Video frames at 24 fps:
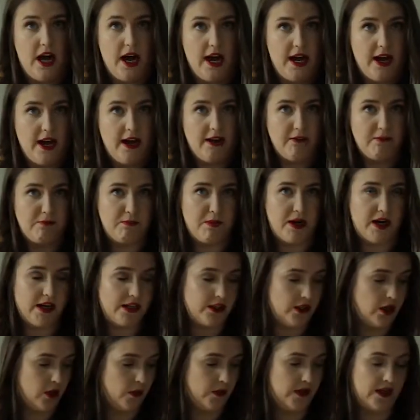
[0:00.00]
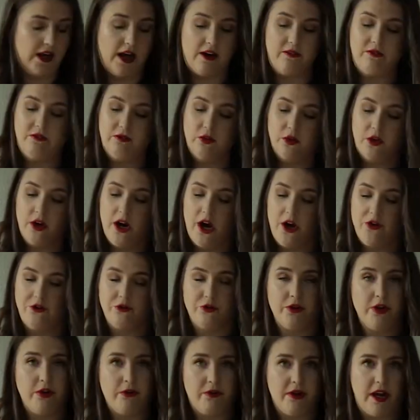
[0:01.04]
I have mine going at
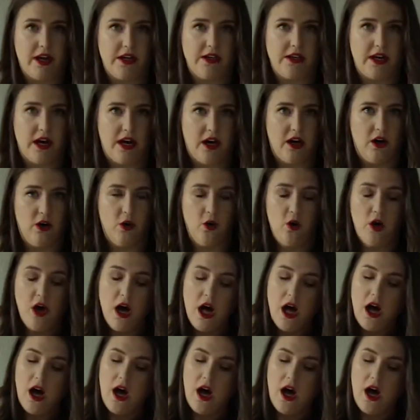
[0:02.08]
400 right now